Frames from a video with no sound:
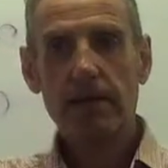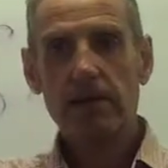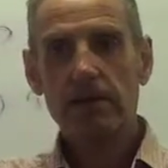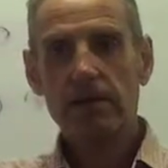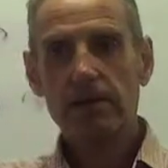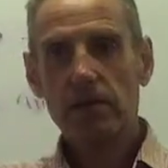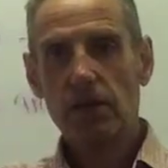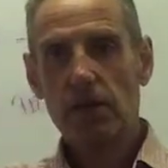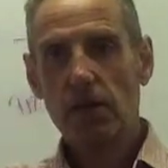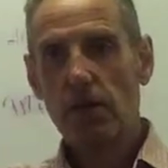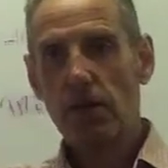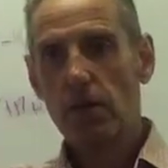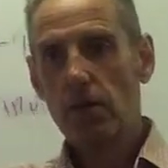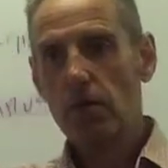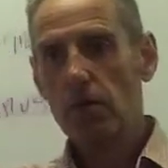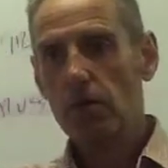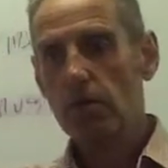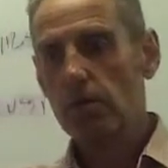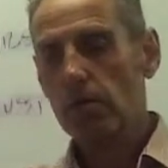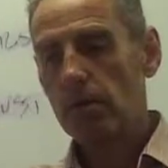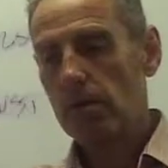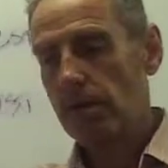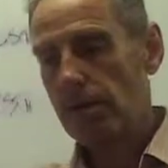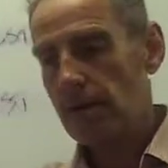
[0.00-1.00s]
So
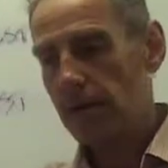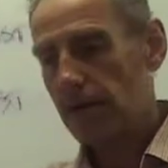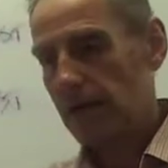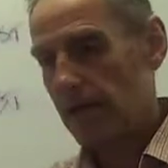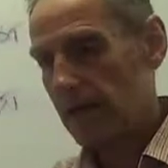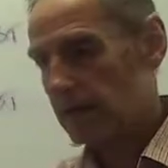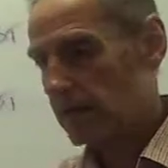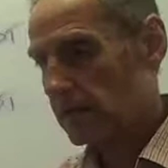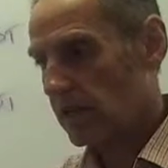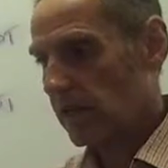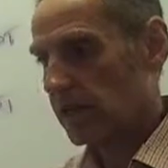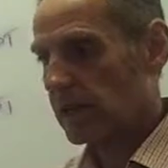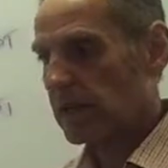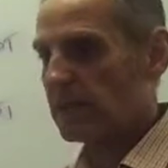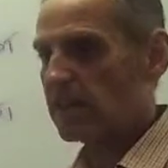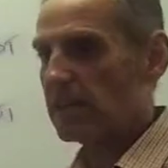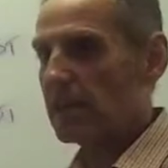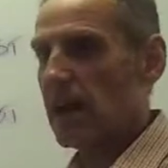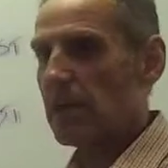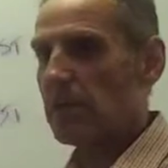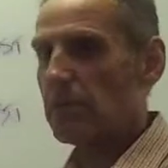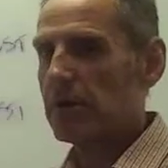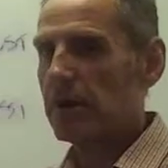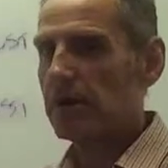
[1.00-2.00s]
there's a
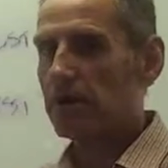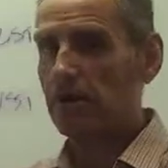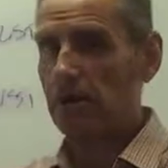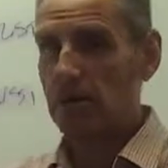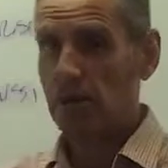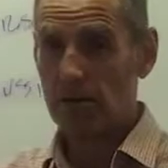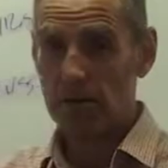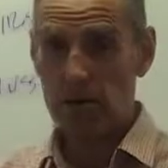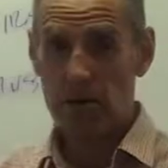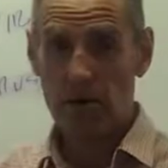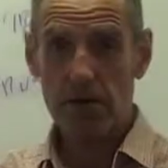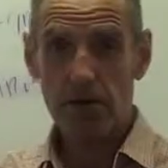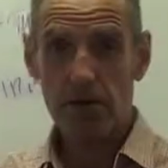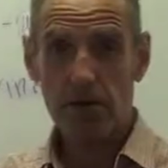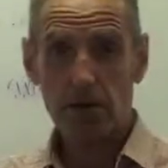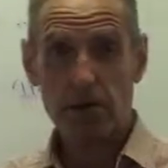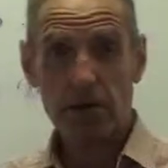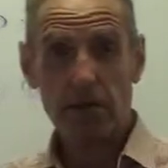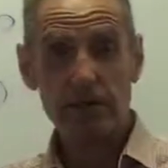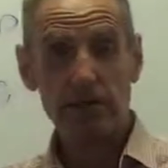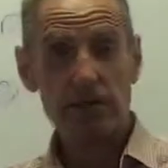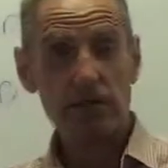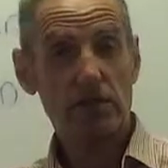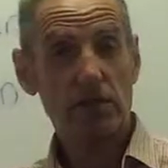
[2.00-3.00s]
number of different commercial
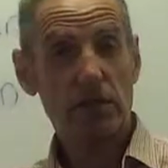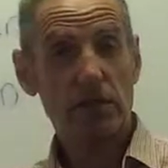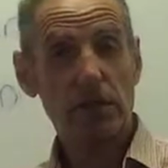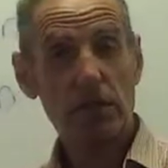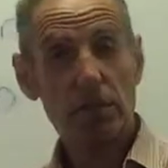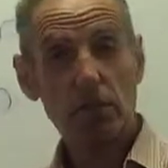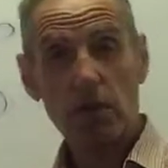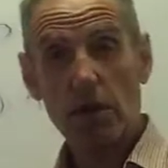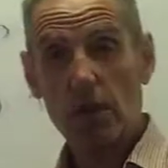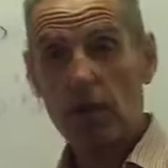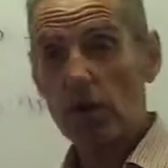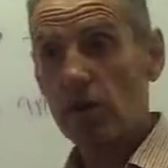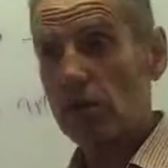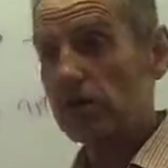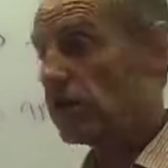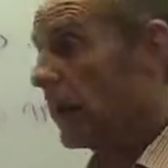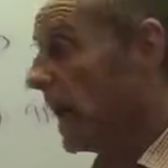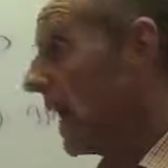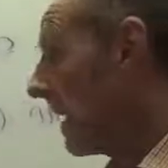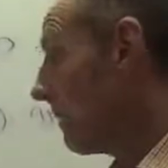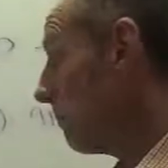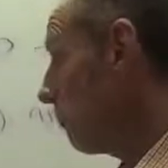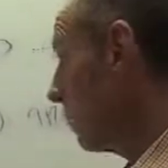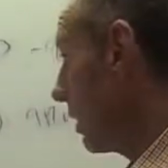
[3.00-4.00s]
reasons that you'd want to use
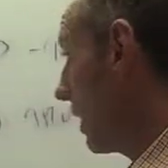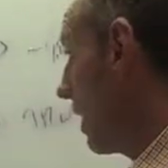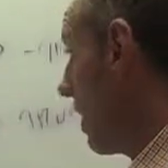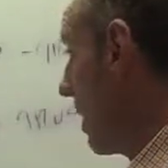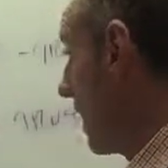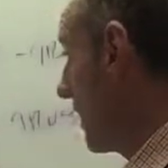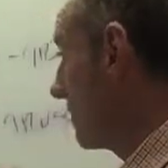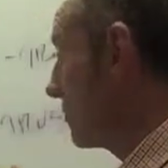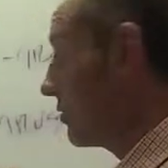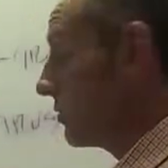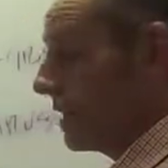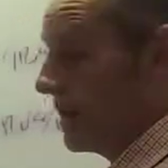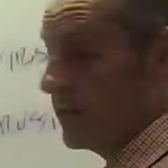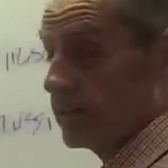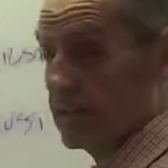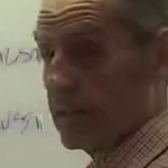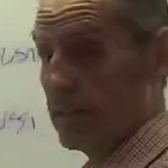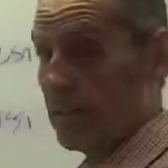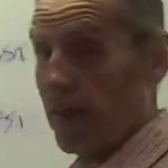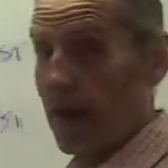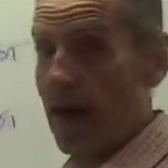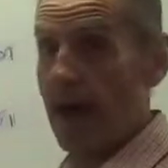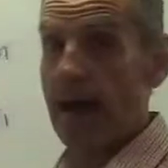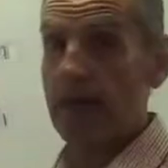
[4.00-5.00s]
a blind trust
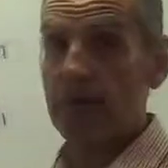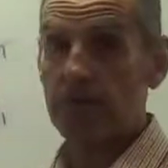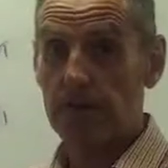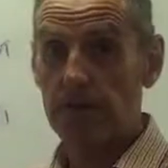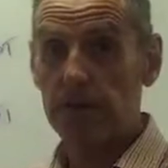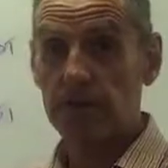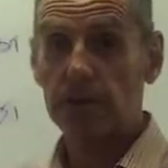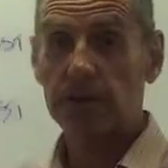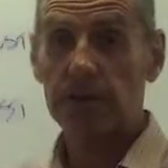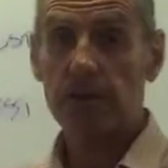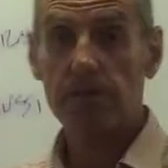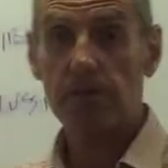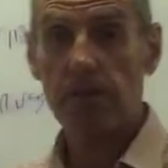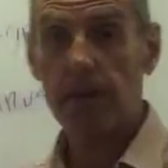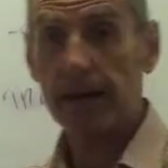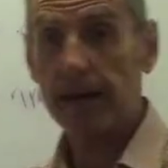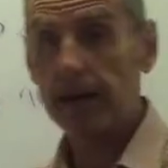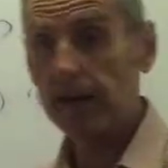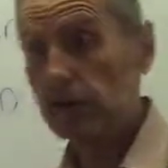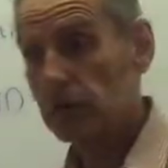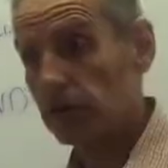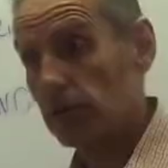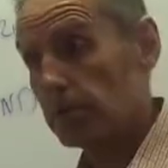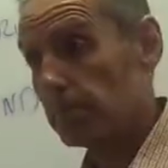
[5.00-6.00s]
apart from a
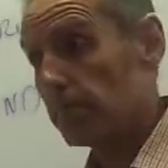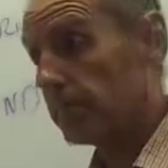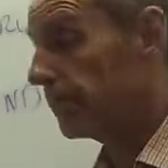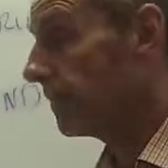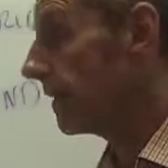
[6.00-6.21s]
self-managed super